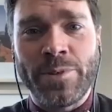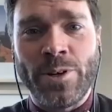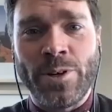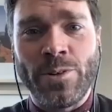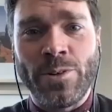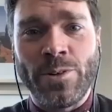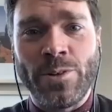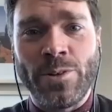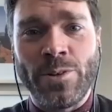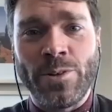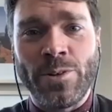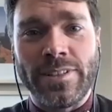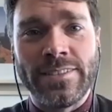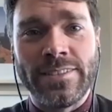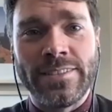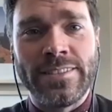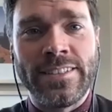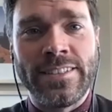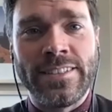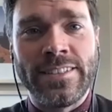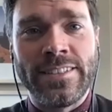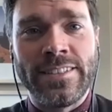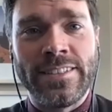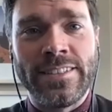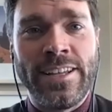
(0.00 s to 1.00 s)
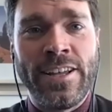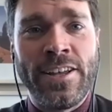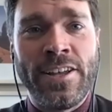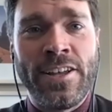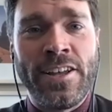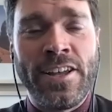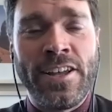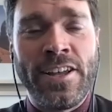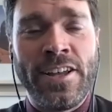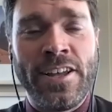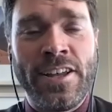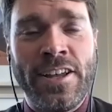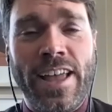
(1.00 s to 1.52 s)
I'm golden
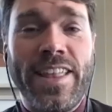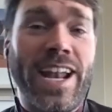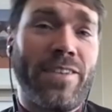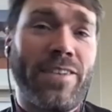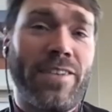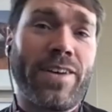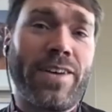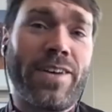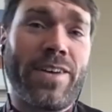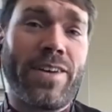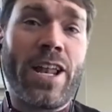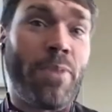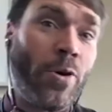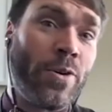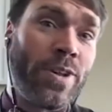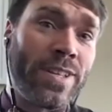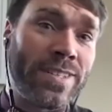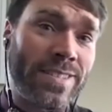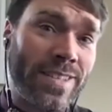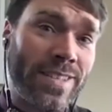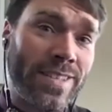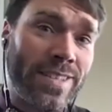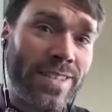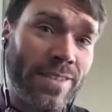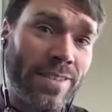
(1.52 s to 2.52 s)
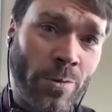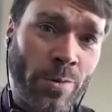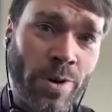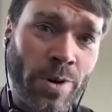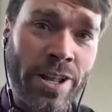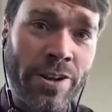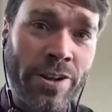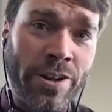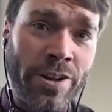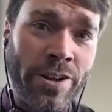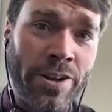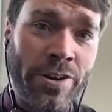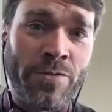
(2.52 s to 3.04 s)
and then yeah, I've got a bonus. Just... I've got the
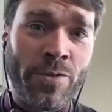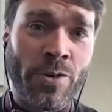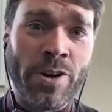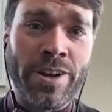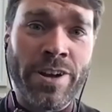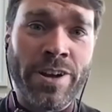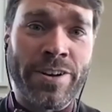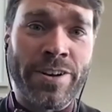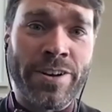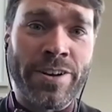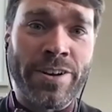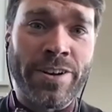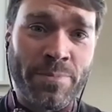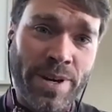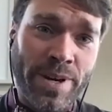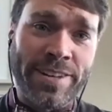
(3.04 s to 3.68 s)
100 to 400,